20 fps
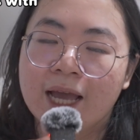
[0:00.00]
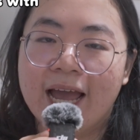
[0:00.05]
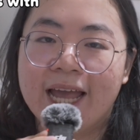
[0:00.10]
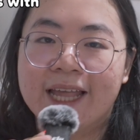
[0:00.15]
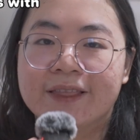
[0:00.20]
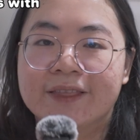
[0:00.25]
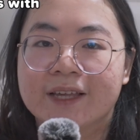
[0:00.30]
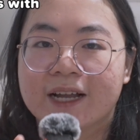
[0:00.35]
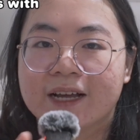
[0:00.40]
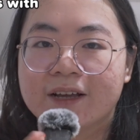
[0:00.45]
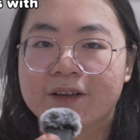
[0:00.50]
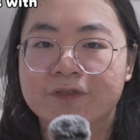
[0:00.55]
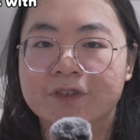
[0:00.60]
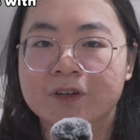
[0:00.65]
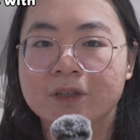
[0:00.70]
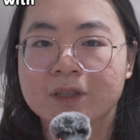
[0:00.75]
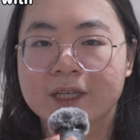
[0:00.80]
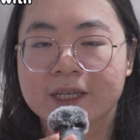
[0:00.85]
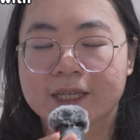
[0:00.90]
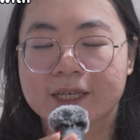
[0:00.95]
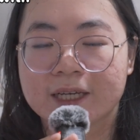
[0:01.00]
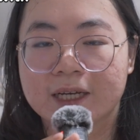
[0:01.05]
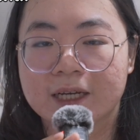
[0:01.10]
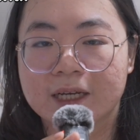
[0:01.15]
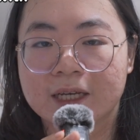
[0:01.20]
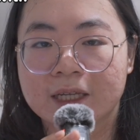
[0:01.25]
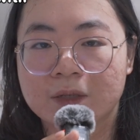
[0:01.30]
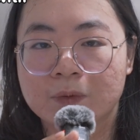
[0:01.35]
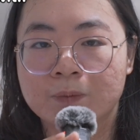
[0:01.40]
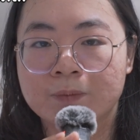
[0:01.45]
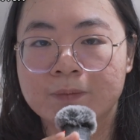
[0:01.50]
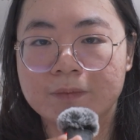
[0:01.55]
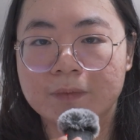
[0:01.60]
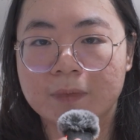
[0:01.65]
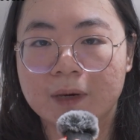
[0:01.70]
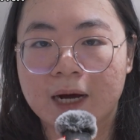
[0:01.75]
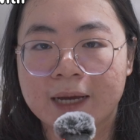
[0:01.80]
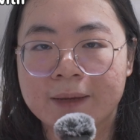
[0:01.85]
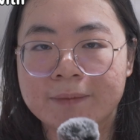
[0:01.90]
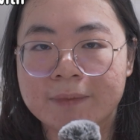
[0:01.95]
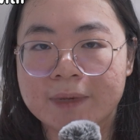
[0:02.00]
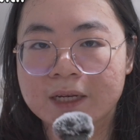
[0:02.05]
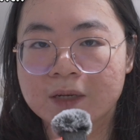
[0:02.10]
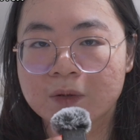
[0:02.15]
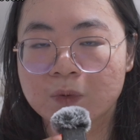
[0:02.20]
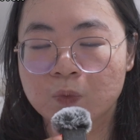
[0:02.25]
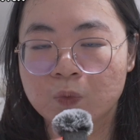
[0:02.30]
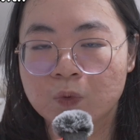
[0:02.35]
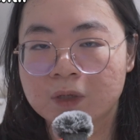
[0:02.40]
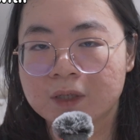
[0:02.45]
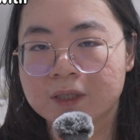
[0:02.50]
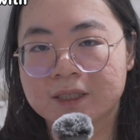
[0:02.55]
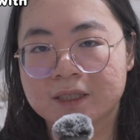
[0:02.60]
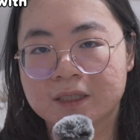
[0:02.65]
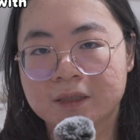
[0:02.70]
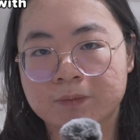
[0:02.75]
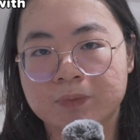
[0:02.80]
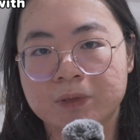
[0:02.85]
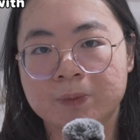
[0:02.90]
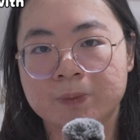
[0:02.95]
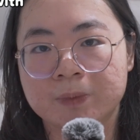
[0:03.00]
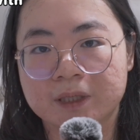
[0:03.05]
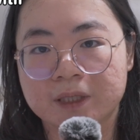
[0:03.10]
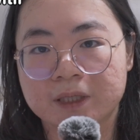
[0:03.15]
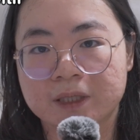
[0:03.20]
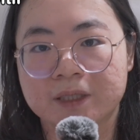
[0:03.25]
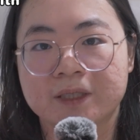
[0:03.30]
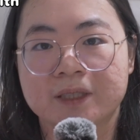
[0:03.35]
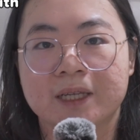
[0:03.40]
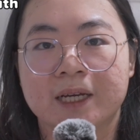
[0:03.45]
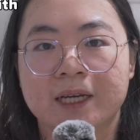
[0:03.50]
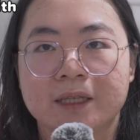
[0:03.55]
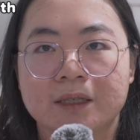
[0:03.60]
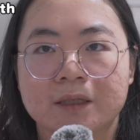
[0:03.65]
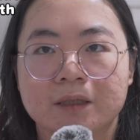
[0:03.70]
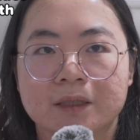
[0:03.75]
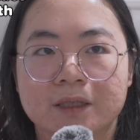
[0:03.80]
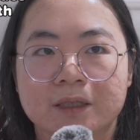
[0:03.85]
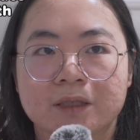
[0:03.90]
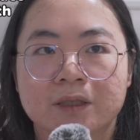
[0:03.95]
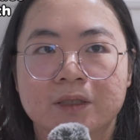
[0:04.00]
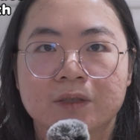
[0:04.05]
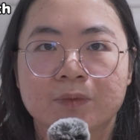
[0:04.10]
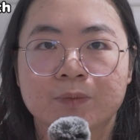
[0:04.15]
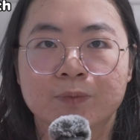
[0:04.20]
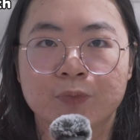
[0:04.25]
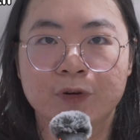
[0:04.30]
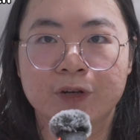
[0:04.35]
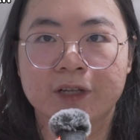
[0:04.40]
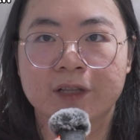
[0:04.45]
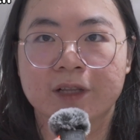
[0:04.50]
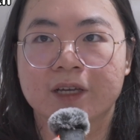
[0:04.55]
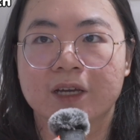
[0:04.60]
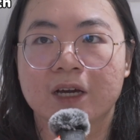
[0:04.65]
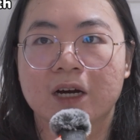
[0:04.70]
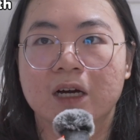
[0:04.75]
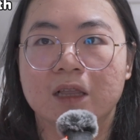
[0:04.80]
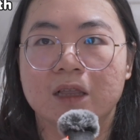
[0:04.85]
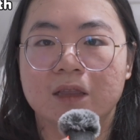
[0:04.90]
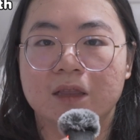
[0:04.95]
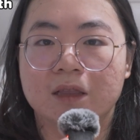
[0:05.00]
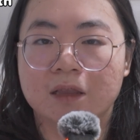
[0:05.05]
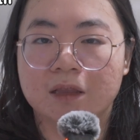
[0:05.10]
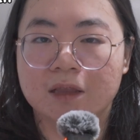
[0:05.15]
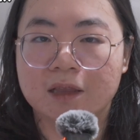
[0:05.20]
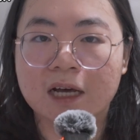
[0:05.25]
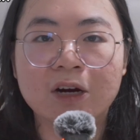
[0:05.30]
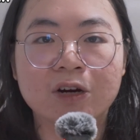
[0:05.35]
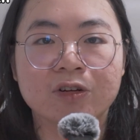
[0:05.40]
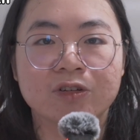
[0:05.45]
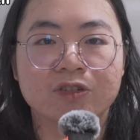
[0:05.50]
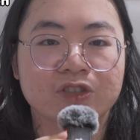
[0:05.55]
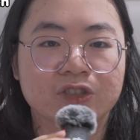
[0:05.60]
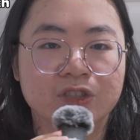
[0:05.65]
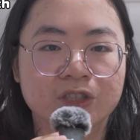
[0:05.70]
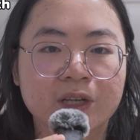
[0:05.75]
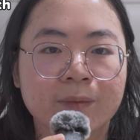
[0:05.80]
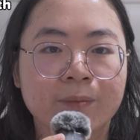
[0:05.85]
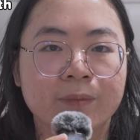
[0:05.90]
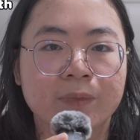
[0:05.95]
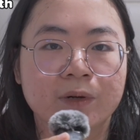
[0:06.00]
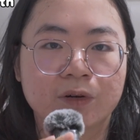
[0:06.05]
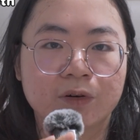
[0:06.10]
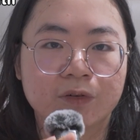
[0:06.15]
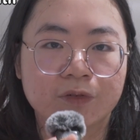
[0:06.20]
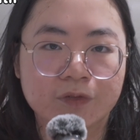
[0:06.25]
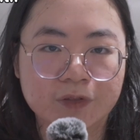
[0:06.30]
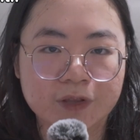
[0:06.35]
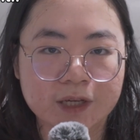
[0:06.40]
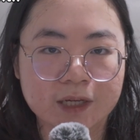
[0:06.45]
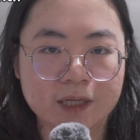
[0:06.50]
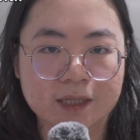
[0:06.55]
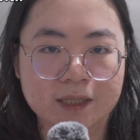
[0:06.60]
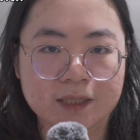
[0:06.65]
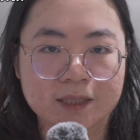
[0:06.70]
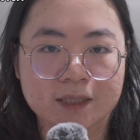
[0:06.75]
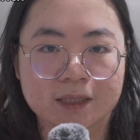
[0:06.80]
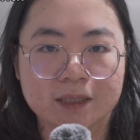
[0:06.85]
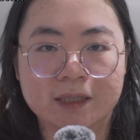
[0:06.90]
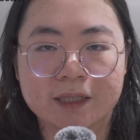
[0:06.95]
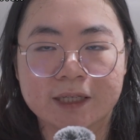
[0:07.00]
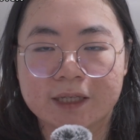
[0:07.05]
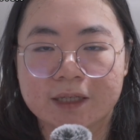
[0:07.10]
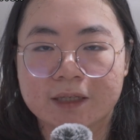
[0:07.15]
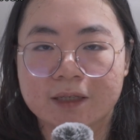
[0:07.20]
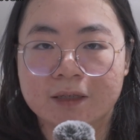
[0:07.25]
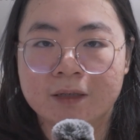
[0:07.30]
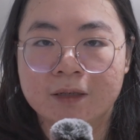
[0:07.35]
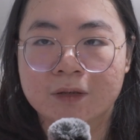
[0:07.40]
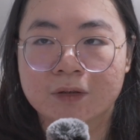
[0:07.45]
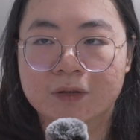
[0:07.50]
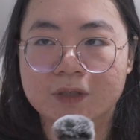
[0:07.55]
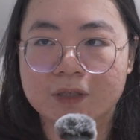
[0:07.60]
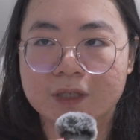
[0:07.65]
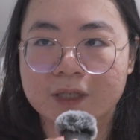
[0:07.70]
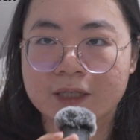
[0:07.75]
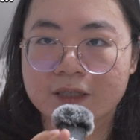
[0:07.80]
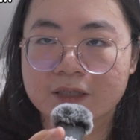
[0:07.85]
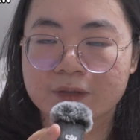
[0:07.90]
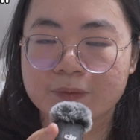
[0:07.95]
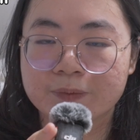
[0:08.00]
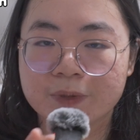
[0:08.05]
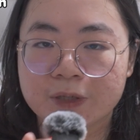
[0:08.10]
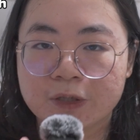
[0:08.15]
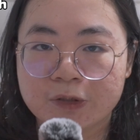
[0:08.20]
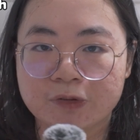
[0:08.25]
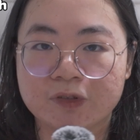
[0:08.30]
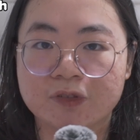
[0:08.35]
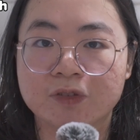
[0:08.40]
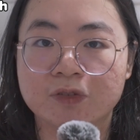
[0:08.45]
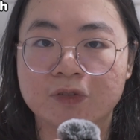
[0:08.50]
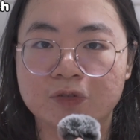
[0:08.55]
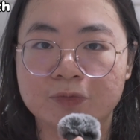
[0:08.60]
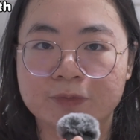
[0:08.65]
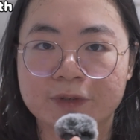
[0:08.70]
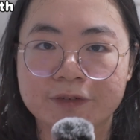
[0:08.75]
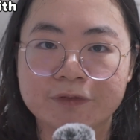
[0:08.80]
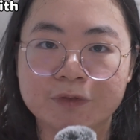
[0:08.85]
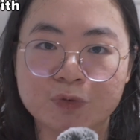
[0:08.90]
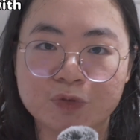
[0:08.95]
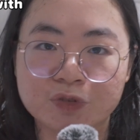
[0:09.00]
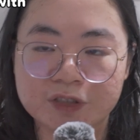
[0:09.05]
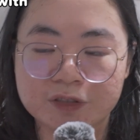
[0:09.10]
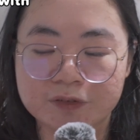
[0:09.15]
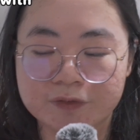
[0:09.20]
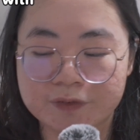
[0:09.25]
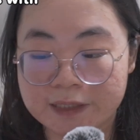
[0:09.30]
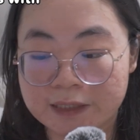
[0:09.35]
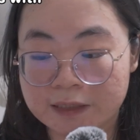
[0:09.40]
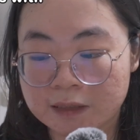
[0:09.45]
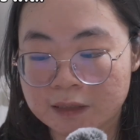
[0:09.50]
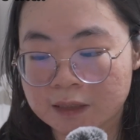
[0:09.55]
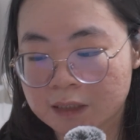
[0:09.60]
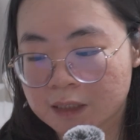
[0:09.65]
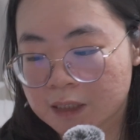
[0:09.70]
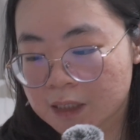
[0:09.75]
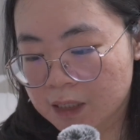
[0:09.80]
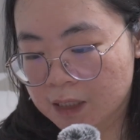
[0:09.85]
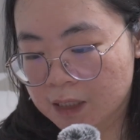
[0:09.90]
and that I felt like I made it work simply because I didn't bring like a large number of things, like not in comparison to my future events.